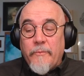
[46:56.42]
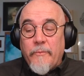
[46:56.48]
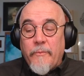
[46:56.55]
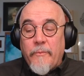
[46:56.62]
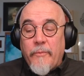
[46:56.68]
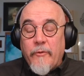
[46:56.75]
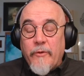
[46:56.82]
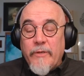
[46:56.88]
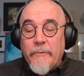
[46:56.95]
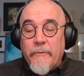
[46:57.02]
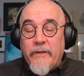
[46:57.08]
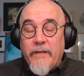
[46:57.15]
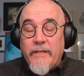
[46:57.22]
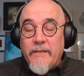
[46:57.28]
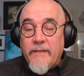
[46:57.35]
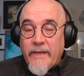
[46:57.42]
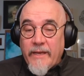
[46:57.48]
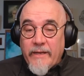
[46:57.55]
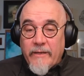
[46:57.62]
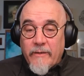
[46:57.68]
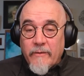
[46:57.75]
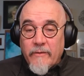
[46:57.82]
point we're at
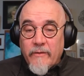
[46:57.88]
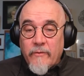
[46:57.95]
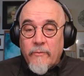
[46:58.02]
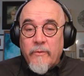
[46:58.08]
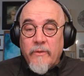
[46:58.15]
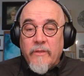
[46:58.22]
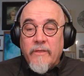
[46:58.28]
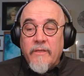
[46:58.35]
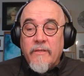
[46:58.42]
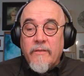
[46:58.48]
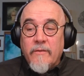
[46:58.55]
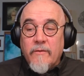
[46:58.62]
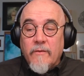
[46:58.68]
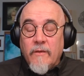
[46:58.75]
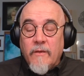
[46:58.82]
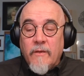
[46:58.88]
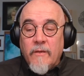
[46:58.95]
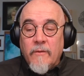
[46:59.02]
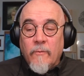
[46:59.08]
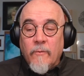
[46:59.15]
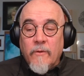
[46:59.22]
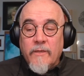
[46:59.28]
now is really
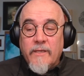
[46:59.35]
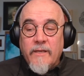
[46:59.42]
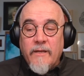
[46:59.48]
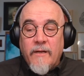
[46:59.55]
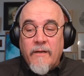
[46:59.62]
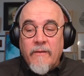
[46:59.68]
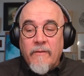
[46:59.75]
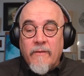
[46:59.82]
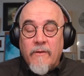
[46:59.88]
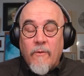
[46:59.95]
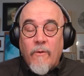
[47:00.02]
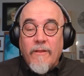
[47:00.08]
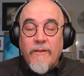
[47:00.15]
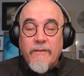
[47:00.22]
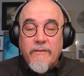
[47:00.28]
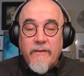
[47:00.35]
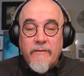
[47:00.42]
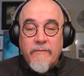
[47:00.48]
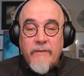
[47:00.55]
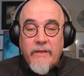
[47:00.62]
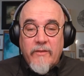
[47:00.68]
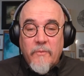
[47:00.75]
working on the
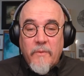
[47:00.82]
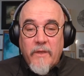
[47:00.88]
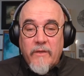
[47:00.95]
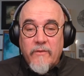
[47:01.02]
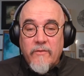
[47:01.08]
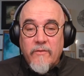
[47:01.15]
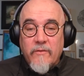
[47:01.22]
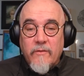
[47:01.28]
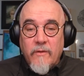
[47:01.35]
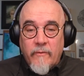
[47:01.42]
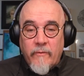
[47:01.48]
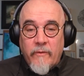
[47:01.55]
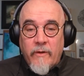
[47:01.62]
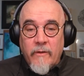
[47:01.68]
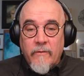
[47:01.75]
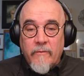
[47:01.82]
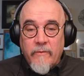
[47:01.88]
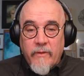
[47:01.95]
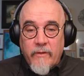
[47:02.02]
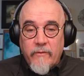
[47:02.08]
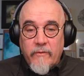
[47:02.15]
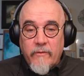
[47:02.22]
qualitative aspects of all of
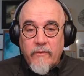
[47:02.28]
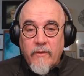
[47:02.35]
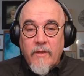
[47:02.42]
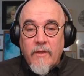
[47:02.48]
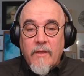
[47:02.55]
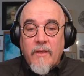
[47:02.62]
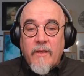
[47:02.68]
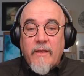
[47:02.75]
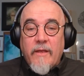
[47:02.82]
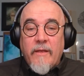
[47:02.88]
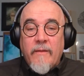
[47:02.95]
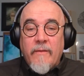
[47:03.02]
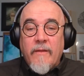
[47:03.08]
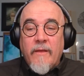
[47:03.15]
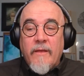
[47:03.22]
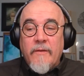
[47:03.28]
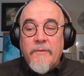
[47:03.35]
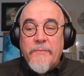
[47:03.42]
this. And that,